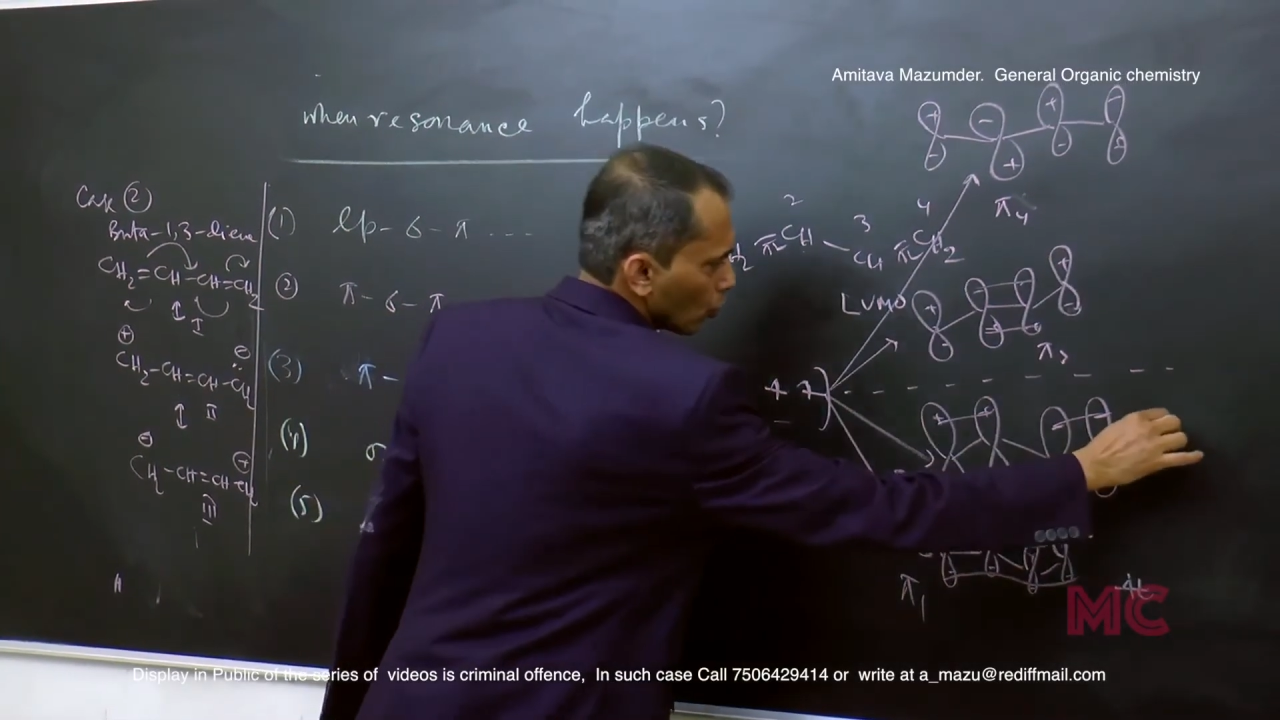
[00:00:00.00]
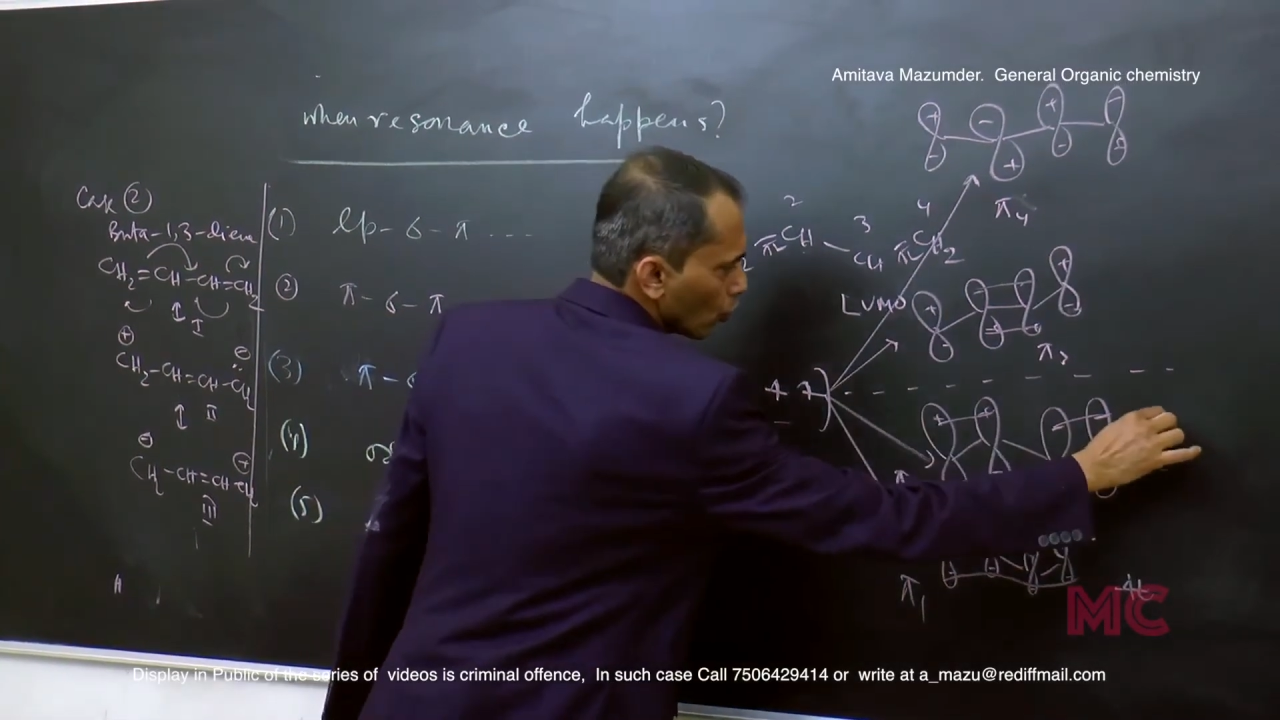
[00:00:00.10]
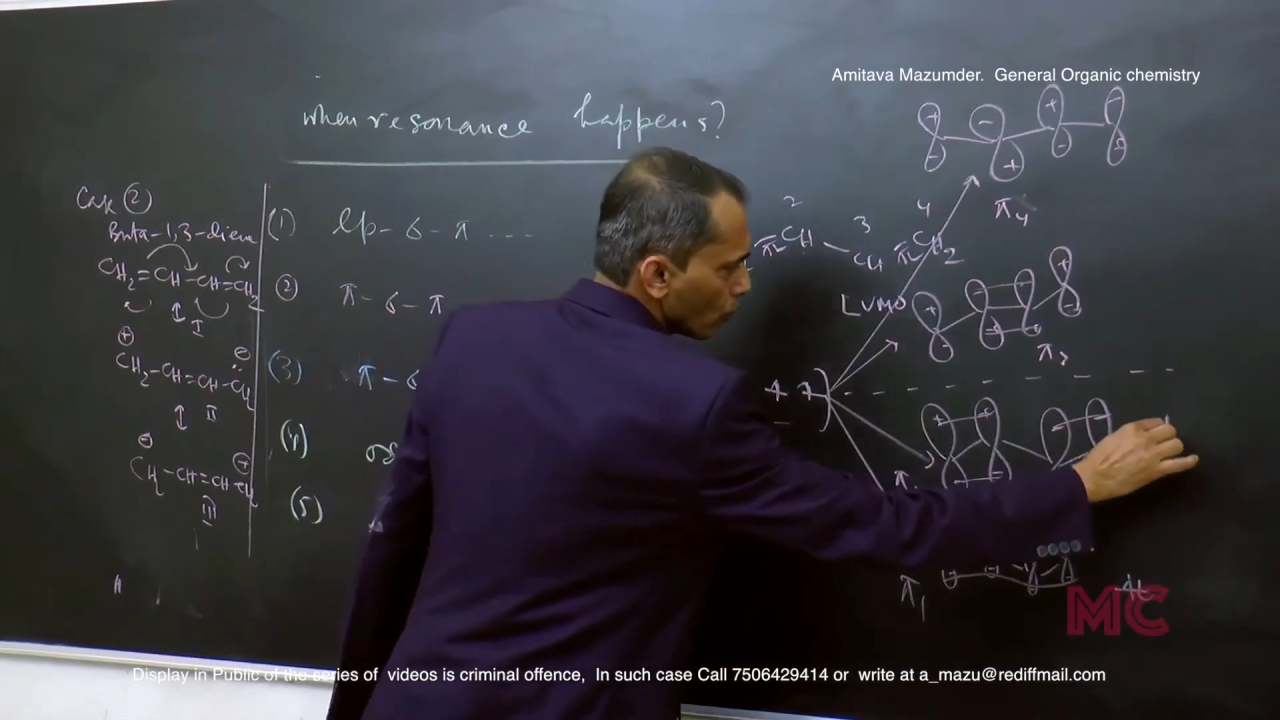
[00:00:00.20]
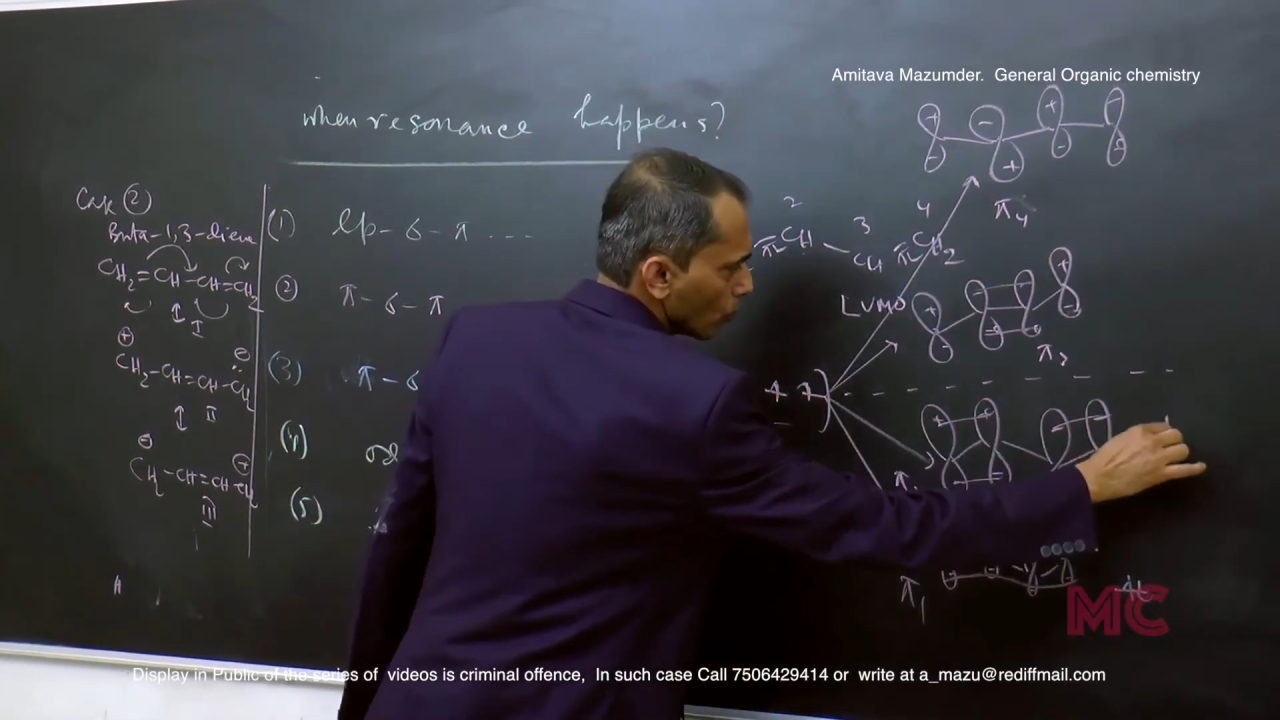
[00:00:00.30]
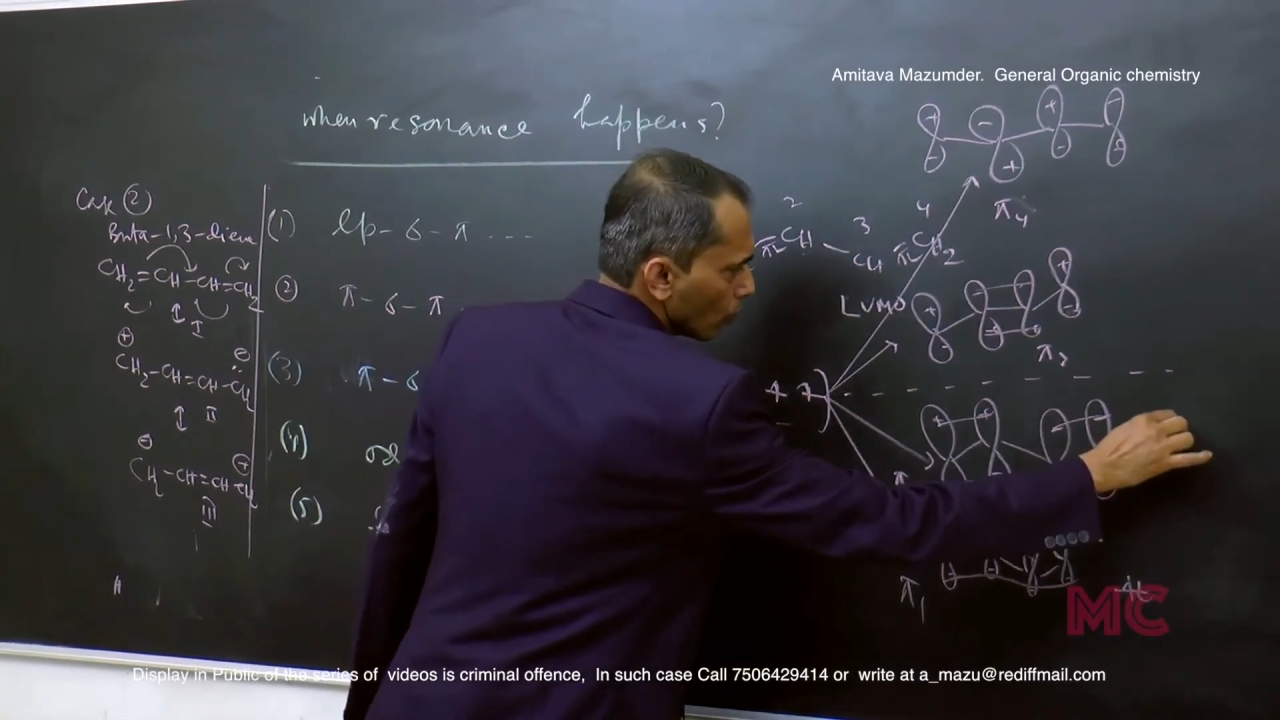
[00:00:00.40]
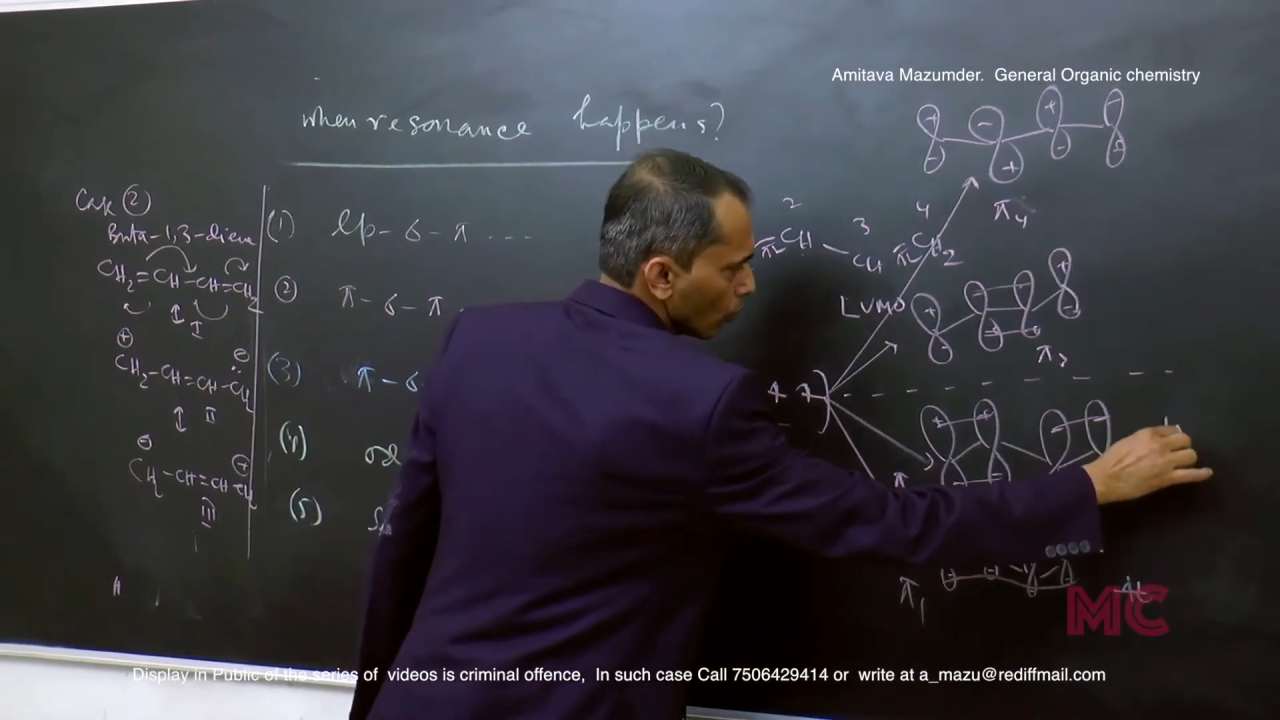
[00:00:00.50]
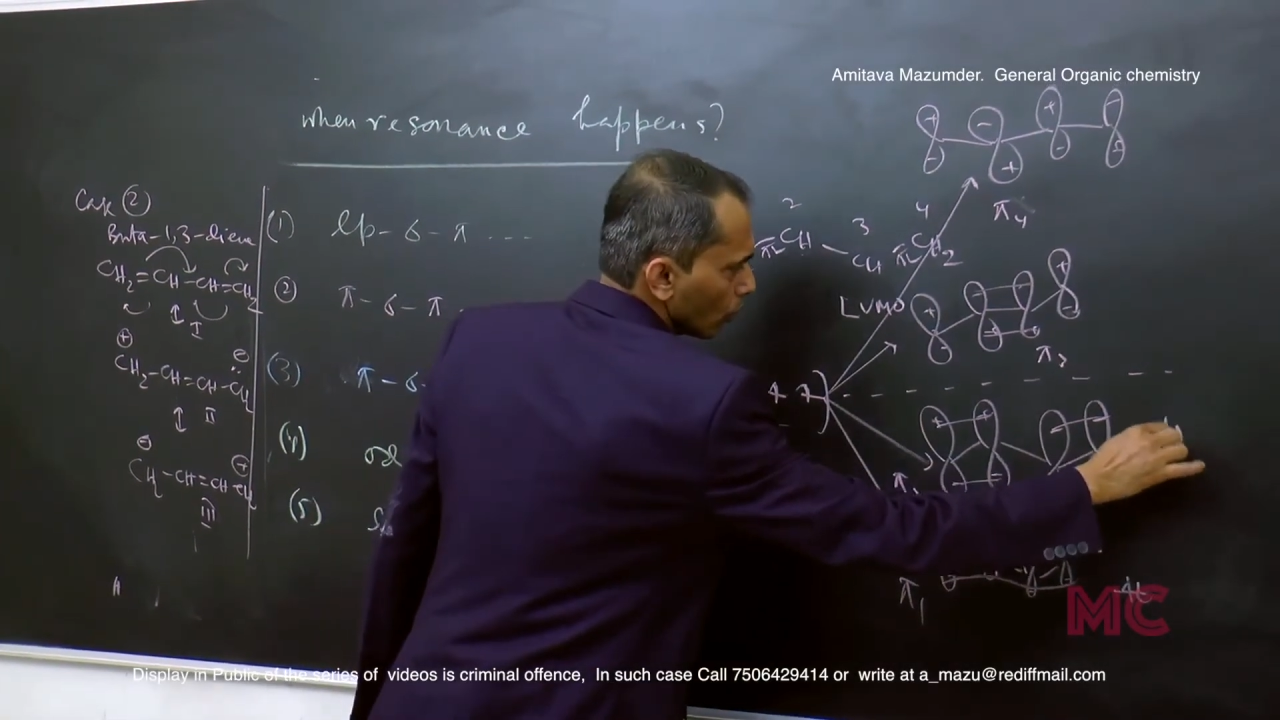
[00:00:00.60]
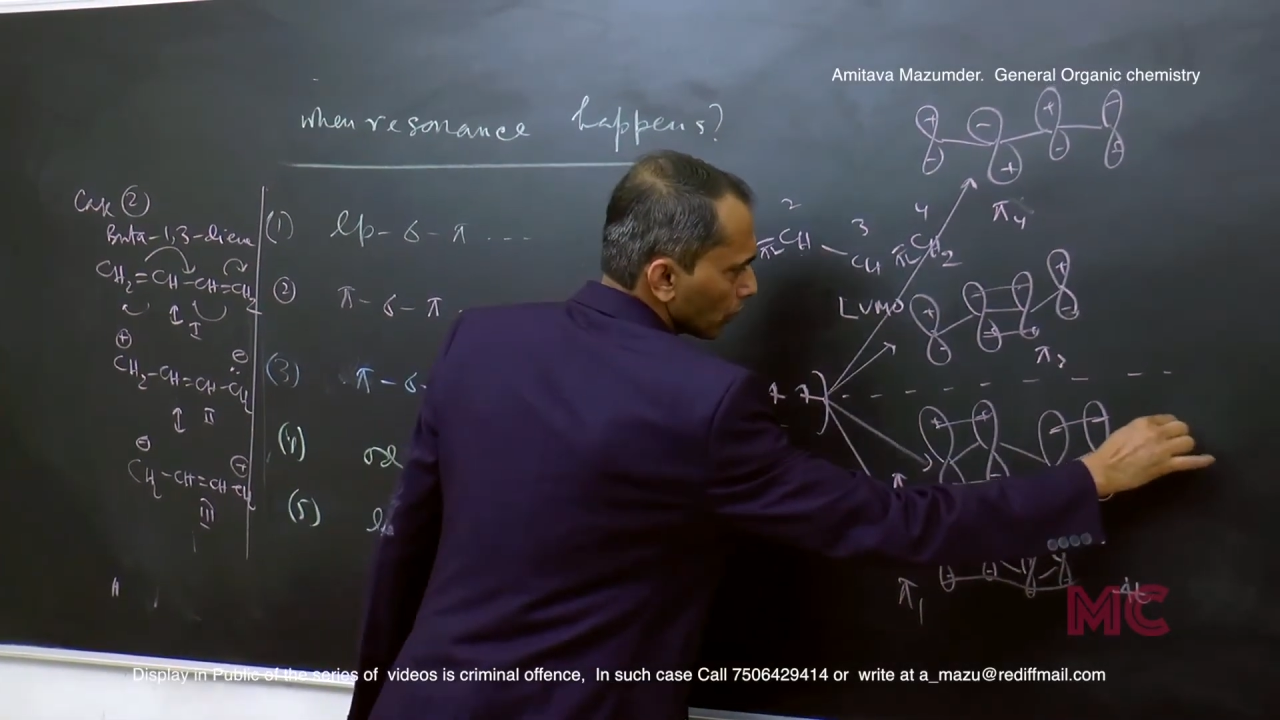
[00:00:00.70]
HOMO.